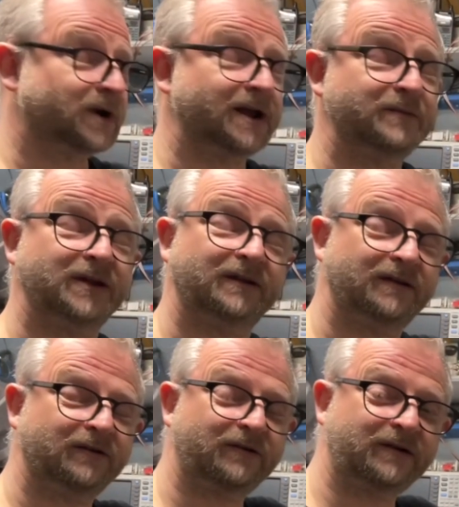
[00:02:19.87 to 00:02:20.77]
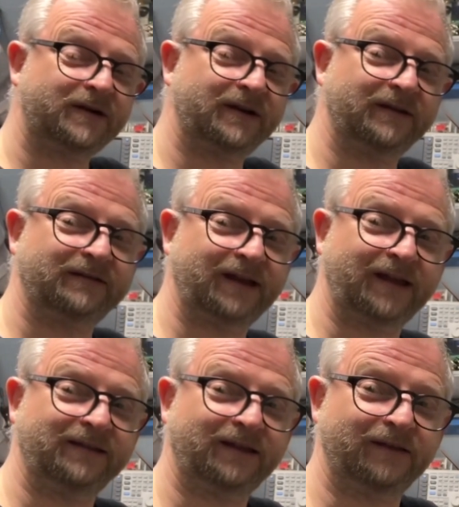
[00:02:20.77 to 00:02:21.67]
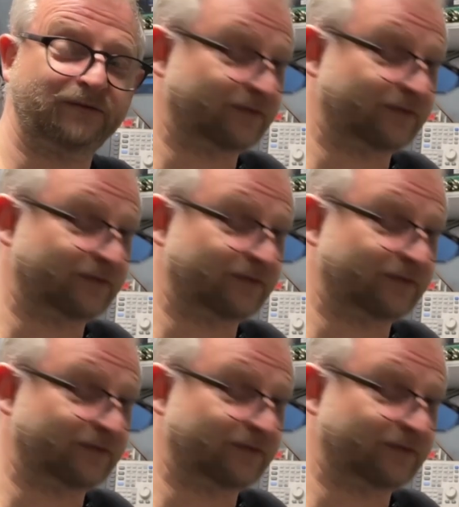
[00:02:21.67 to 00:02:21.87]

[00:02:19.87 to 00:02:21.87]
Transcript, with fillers: Brymen or a second hand